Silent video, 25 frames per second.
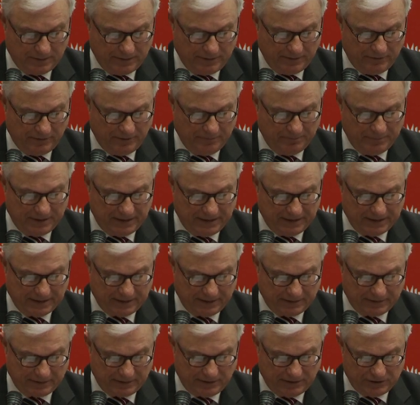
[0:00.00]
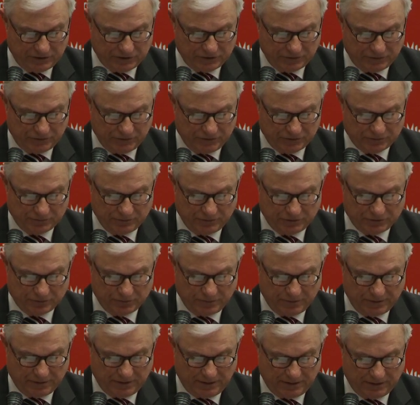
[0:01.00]
There are many other issues
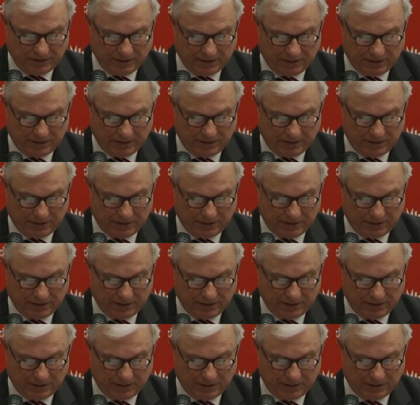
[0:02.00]
which we